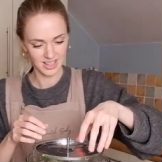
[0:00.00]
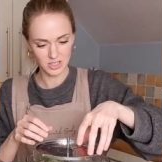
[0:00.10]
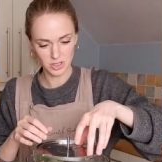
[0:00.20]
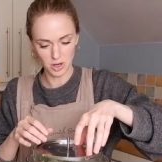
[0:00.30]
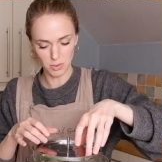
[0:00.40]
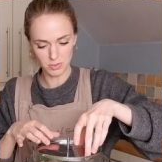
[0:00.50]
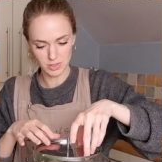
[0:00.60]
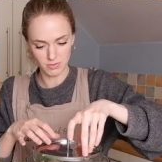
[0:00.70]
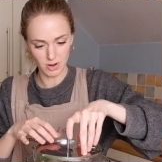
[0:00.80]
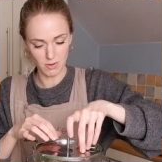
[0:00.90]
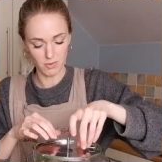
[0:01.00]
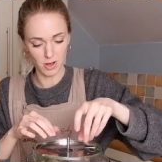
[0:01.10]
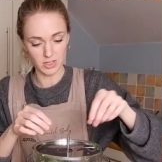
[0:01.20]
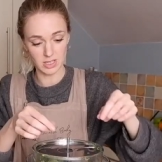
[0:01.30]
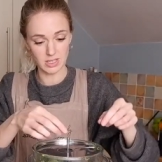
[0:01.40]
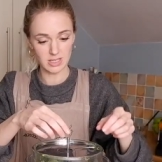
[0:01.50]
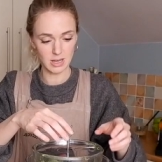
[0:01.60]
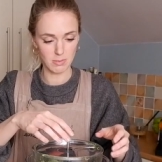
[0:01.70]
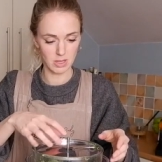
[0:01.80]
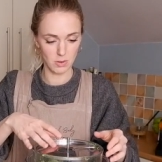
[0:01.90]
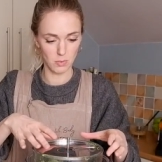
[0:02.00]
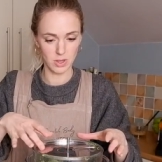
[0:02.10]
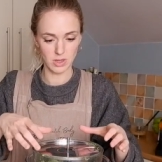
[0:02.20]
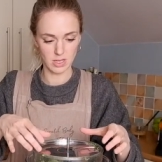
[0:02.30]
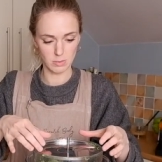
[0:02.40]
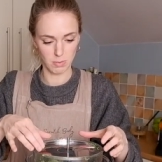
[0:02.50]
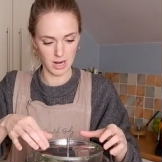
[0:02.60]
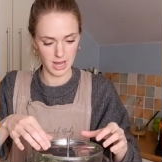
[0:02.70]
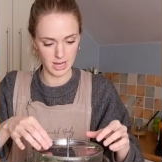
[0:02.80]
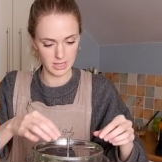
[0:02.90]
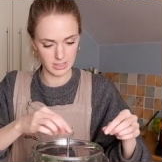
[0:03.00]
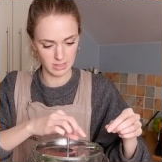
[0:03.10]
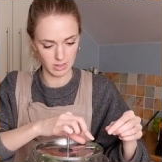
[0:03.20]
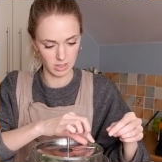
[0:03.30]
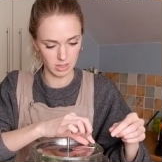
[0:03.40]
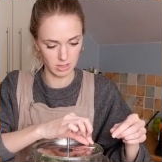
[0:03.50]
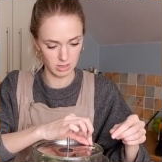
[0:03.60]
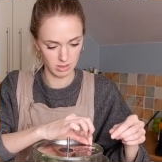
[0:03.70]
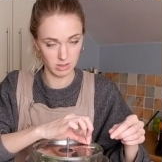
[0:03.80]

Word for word: it chops very fast, and the same thing with these blades, like,